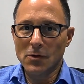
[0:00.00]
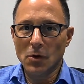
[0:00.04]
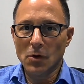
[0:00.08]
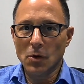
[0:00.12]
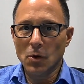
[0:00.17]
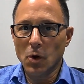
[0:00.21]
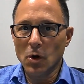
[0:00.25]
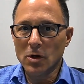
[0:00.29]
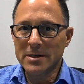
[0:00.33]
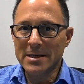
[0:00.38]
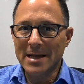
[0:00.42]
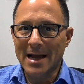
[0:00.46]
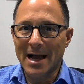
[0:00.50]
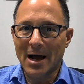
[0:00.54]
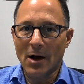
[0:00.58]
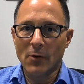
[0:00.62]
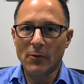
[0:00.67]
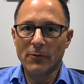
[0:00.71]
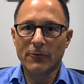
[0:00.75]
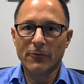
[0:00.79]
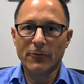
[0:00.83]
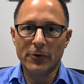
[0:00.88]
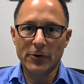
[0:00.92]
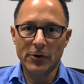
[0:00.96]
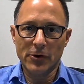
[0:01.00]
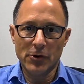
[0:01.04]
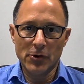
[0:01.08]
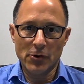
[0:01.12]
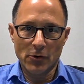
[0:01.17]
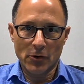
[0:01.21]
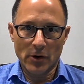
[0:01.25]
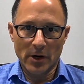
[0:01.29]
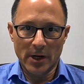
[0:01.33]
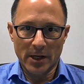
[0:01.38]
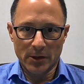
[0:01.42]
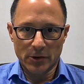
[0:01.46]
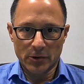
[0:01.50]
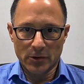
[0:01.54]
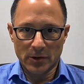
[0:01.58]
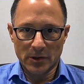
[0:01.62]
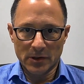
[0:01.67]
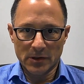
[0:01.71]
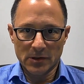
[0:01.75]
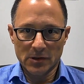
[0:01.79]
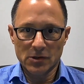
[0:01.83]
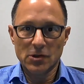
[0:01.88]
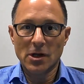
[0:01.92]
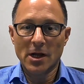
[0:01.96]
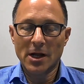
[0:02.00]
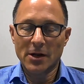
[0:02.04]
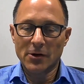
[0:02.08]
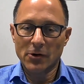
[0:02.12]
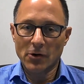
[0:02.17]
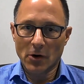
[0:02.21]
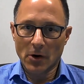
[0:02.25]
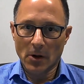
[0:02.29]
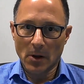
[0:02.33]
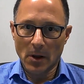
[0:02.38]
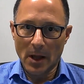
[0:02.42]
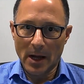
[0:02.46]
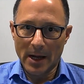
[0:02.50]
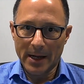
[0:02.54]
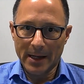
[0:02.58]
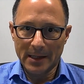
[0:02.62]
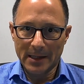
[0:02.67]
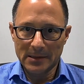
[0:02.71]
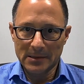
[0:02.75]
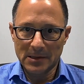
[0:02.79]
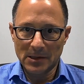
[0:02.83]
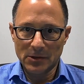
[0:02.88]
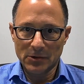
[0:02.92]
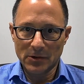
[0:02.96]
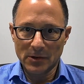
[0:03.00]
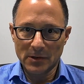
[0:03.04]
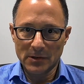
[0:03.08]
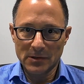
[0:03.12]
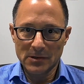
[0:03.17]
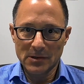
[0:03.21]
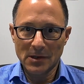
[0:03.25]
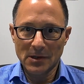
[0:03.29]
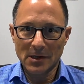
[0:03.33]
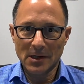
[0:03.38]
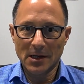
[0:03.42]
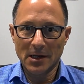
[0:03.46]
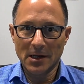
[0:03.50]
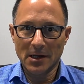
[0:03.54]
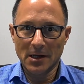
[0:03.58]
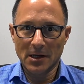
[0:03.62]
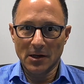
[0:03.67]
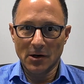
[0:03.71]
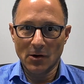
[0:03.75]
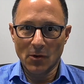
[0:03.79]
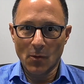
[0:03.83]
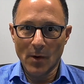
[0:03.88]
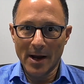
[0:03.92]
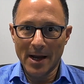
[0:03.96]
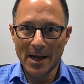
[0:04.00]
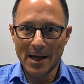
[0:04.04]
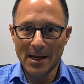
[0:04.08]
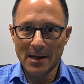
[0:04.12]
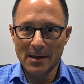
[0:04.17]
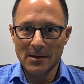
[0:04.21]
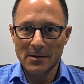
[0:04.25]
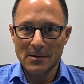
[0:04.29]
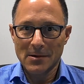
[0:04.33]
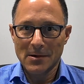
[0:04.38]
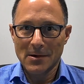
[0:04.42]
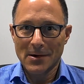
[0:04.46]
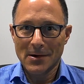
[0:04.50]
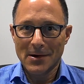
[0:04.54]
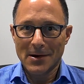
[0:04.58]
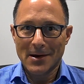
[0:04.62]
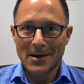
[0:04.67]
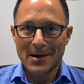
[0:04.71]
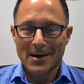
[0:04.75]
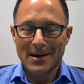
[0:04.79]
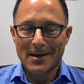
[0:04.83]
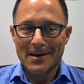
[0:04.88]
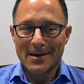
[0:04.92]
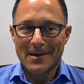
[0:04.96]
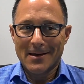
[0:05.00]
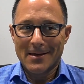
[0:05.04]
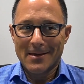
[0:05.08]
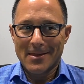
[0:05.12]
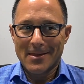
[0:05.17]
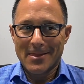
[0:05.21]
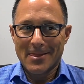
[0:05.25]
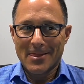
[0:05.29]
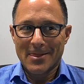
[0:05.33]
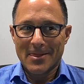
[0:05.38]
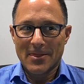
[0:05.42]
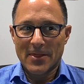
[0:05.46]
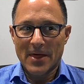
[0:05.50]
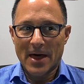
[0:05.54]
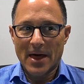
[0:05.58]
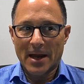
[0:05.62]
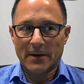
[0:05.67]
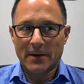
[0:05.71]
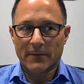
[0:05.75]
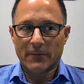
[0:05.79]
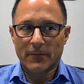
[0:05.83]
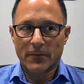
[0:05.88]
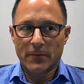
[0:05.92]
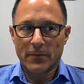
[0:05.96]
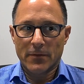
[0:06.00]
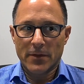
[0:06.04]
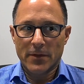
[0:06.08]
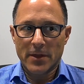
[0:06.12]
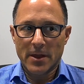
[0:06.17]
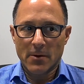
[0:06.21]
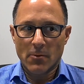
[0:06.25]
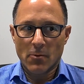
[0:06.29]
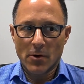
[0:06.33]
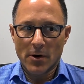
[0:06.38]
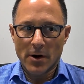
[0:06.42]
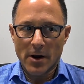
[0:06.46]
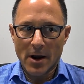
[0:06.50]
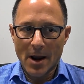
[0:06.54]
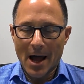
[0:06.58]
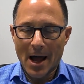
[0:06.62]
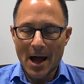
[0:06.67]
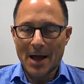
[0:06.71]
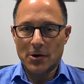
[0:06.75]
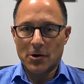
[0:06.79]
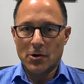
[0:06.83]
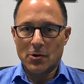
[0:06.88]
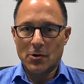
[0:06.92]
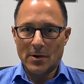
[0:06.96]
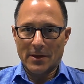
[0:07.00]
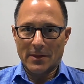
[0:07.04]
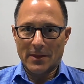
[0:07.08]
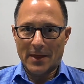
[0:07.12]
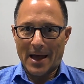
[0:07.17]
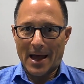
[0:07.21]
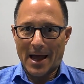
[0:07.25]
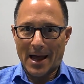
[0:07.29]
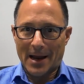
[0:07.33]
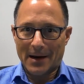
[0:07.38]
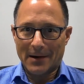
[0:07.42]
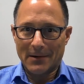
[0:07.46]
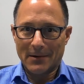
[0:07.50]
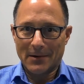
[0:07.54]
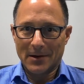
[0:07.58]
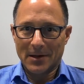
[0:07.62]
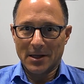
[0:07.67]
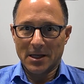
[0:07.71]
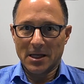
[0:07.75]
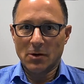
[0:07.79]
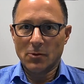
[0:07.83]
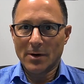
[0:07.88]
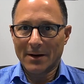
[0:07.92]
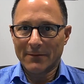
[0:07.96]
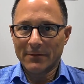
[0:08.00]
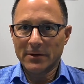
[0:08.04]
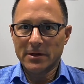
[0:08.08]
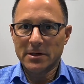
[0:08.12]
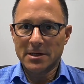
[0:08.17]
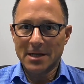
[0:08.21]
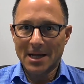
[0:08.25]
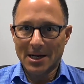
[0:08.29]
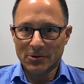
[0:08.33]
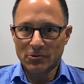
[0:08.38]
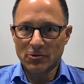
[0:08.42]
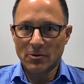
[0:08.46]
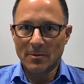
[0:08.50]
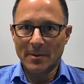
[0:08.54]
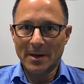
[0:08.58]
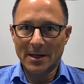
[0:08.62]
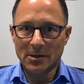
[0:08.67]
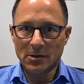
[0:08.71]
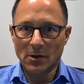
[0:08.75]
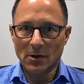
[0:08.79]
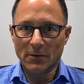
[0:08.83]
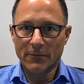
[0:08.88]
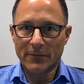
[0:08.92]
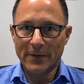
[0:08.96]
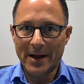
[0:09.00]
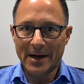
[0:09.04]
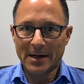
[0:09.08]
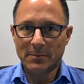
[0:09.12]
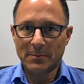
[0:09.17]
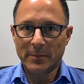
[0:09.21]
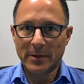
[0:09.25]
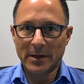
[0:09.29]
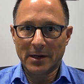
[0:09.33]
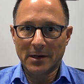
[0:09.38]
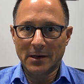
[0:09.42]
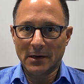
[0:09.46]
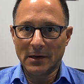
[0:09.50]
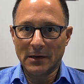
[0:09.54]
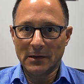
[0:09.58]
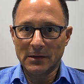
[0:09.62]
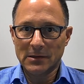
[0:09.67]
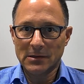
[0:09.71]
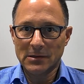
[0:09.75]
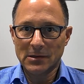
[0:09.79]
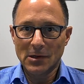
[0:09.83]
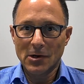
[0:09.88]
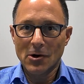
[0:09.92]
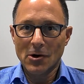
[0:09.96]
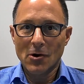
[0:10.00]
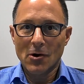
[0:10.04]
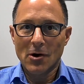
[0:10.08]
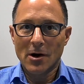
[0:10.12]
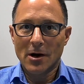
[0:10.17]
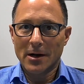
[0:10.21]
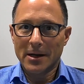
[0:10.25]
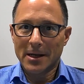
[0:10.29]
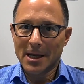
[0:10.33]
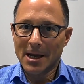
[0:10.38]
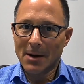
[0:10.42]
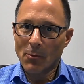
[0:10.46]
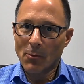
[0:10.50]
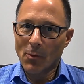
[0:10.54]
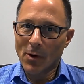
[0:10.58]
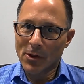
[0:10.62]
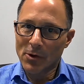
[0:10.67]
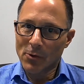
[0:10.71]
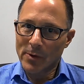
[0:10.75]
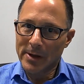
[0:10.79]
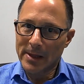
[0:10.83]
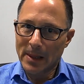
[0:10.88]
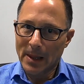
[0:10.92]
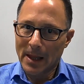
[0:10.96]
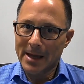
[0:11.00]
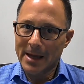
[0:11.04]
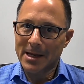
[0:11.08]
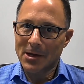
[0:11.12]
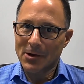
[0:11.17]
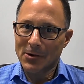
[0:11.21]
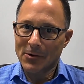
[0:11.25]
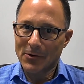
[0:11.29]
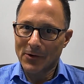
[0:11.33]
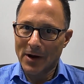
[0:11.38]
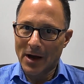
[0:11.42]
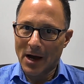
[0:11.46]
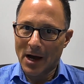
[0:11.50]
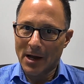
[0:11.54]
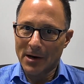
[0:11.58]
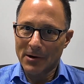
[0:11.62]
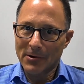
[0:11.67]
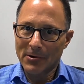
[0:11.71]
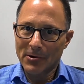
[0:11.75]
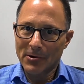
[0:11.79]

looks out for your interests and your clients' interests in a way that if they were not doing that, it would have a detrimental effect because, again, whether we like it or not,